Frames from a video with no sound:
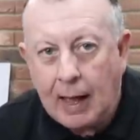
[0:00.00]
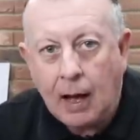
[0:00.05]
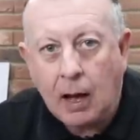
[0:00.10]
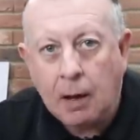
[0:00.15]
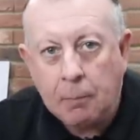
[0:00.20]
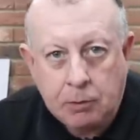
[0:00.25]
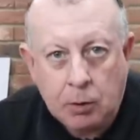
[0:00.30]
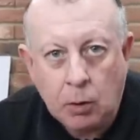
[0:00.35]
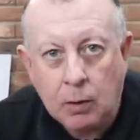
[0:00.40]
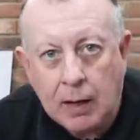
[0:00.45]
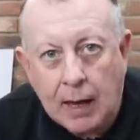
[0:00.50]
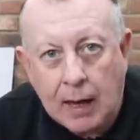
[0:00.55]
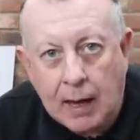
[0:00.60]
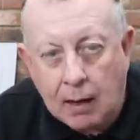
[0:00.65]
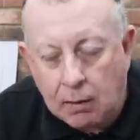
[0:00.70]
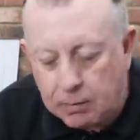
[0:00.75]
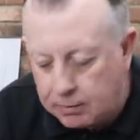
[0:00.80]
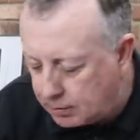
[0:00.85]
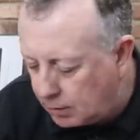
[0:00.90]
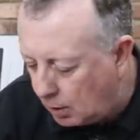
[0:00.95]
I'm doing it
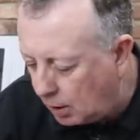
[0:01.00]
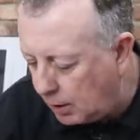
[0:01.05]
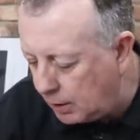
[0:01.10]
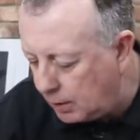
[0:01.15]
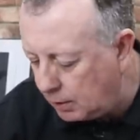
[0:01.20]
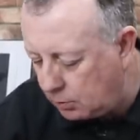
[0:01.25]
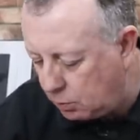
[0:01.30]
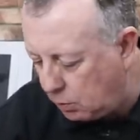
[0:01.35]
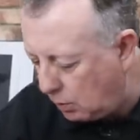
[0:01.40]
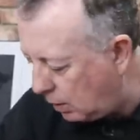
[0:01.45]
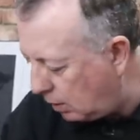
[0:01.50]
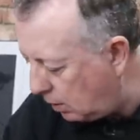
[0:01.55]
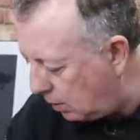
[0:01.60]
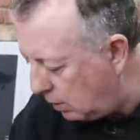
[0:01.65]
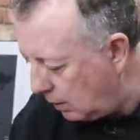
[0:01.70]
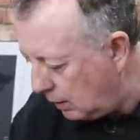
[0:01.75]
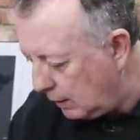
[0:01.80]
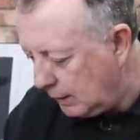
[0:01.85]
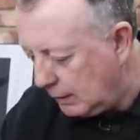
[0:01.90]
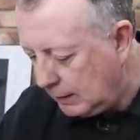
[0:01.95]
outside as
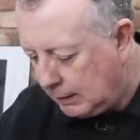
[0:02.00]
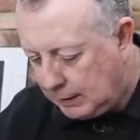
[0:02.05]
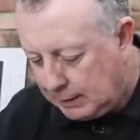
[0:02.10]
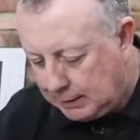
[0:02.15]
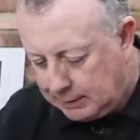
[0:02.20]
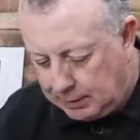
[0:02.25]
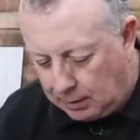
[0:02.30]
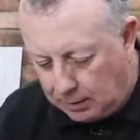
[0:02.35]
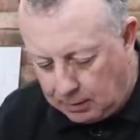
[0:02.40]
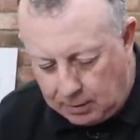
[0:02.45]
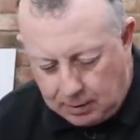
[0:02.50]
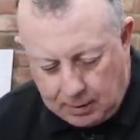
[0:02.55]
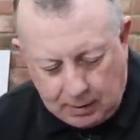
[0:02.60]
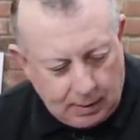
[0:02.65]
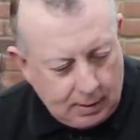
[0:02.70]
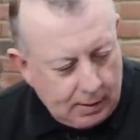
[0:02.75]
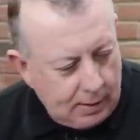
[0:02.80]
well. So